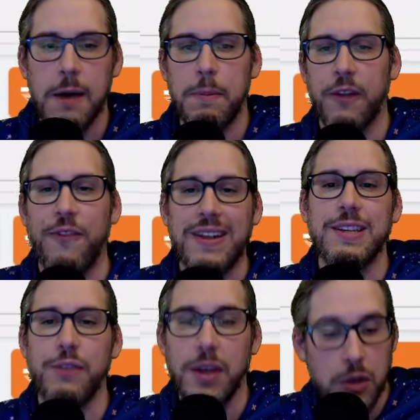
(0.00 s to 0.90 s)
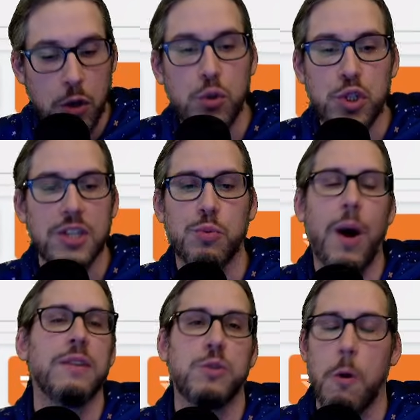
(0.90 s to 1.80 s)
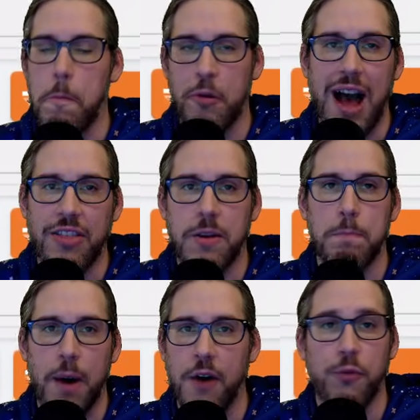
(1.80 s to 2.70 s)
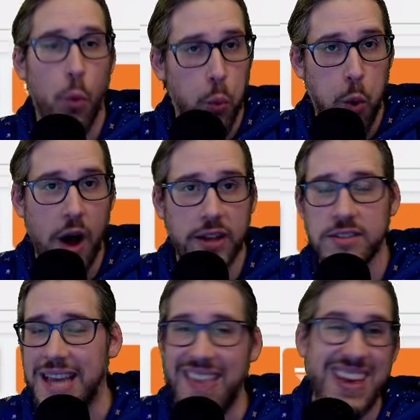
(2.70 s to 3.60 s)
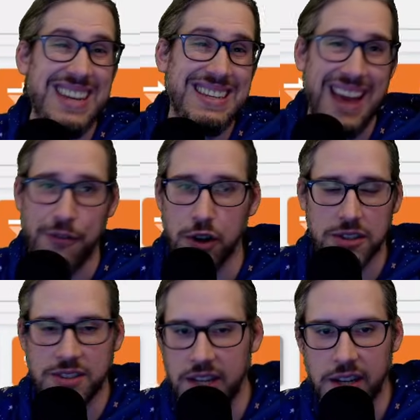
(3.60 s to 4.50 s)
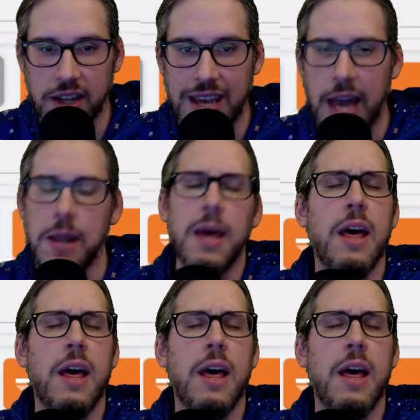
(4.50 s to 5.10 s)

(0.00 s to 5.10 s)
But effectively, you just want to apply the buff once and then never see it again.